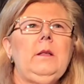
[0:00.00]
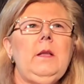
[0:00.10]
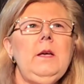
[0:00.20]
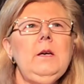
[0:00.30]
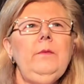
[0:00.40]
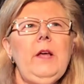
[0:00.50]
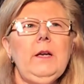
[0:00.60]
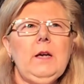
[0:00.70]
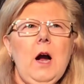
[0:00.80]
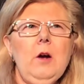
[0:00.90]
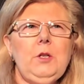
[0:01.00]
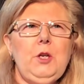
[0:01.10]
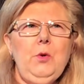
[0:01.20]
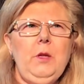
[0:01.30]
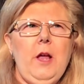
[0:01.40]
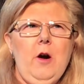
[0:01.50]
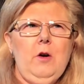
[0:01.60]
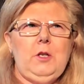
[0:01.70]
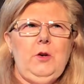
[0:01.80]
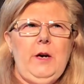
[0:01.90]
Think of that cartoon
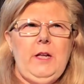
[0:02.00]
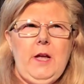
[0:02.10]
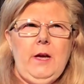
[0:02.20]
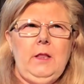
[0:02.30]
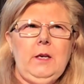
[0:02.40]
character again,